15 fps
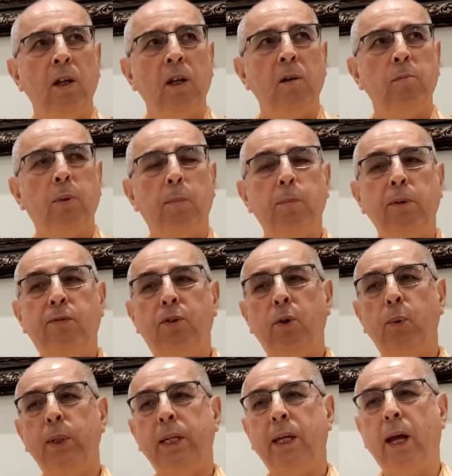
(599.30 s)
But before
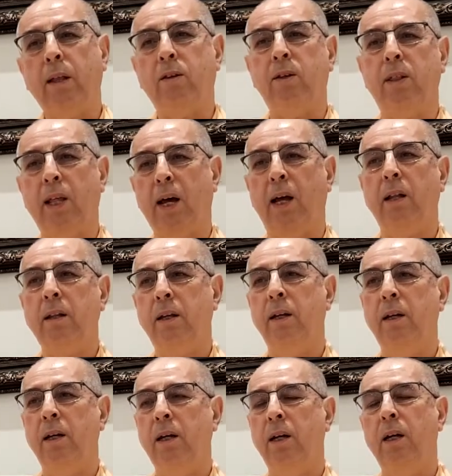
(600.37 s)
we get to that,
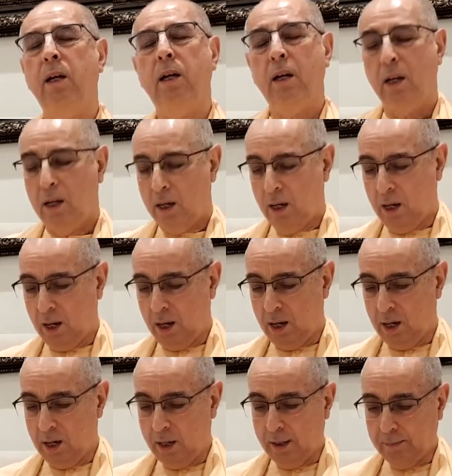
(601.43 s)

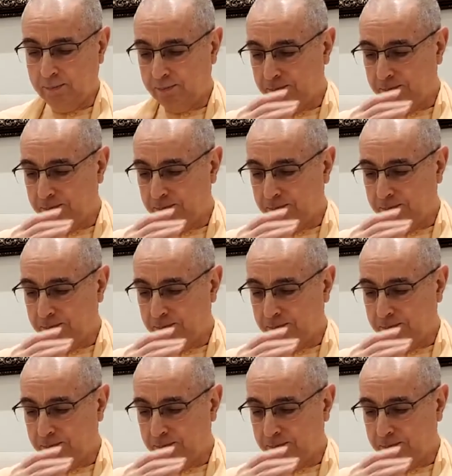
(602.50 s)
um,